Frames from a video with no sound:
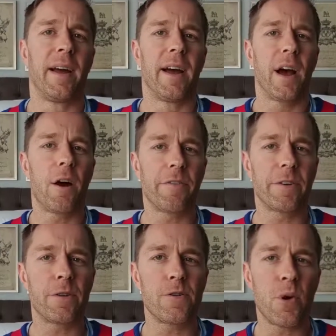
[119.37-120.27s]

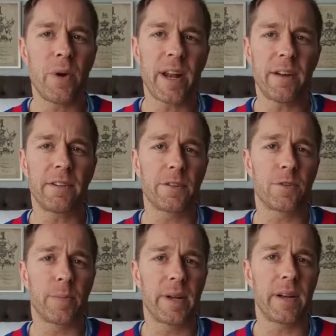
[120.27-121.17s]
However, knowing how to
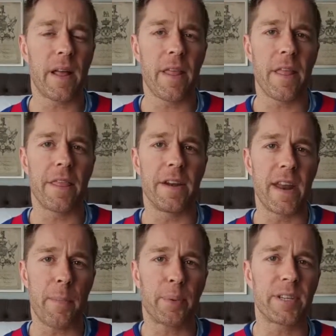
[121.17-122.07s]
determine the
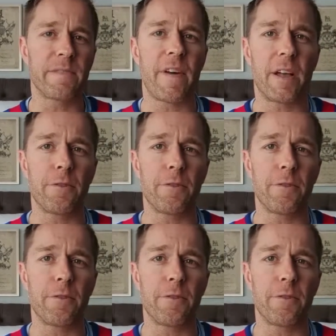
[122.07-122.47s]
net present value